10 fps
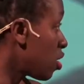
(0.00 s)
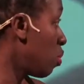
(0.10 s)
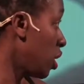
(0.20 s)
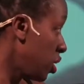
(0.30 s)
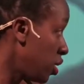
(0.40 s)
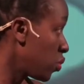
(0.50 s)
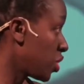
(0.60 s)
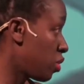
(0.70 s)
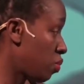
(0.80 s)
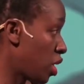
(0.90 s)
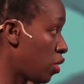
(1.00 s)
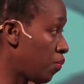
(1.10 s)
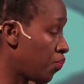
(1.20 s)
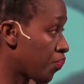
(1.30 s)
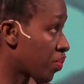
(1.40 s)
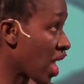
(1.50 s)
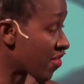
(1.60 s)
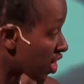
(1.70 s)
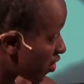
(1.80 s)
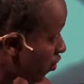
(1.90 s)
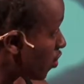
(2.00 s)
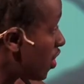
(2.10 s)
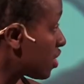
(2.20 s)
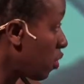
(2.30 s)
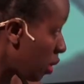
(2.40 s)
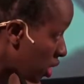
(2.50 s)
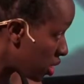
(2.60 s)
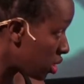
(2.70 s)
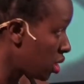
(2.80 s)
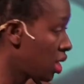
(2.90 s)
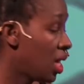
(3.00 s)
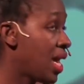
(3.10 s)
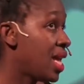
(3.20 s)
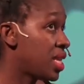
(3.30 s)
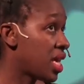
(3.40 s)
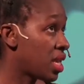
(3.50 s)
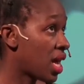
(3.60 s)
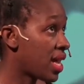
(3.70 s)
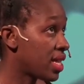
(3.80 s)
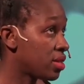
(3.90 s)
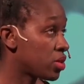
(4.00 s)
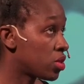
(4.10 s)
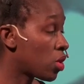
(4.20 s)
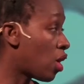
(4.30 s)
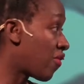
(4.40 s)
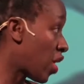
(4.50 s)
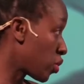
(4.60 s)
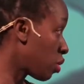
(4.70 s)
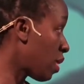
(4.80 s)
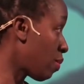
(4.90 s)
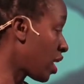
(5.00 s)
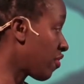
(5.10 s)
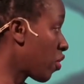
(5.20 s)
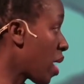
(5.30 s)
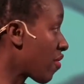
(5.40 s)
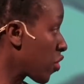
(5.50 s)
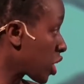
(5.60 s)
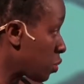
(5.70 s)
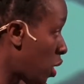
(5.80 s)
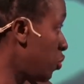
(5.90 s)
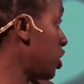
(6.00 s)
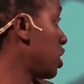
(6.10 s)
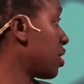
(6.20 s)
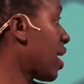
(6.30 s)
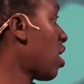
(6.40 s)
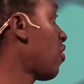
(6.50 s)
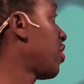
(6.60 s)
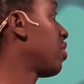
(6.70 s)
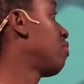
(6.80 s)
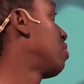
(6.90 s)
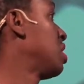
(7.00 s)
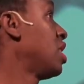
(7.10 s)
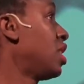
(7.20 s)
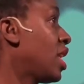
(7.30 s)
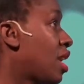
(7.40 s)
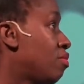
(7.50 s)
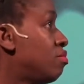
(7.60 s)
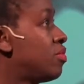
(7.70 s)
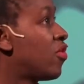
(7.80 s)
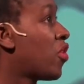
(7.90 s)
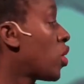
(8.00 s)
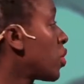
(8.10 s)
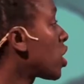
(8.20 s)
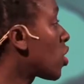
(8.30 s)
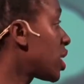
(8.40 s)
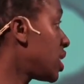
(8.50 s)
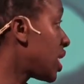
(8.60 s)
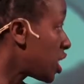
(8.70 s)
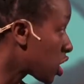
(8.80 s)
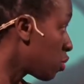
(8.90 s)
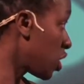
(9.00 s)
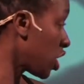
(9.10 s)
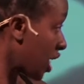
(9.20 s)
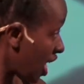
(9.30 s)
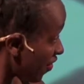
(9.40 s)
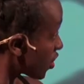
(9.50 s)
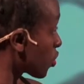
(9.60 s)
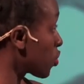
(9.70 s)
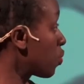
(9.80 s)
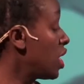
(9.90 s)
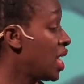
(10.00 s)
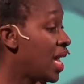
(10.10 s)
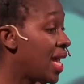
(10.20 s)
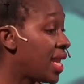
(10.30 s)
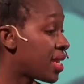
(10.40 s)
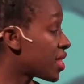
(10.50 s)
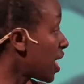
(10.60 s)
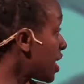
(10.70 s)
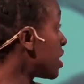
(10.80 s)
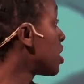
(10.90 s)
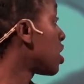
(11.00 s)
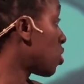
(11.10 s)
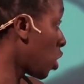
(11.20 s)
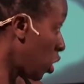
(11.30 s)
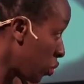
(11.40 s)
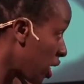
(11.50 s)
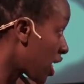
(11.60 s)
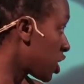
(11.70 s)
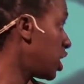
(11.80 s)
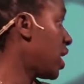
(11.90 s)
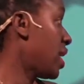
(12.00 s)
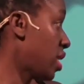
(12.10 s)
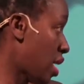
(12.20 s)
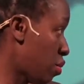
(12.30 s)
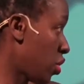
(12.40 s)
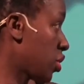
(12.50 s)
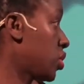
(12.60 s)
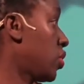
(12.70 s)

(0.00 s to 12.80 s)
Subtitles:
in Berlin with the African Food Festival Berlin, and then I founded my platform AFROxPOP, which is kind of following organization because I left the group, and then I did it in Cologne actually and in Hamburg. So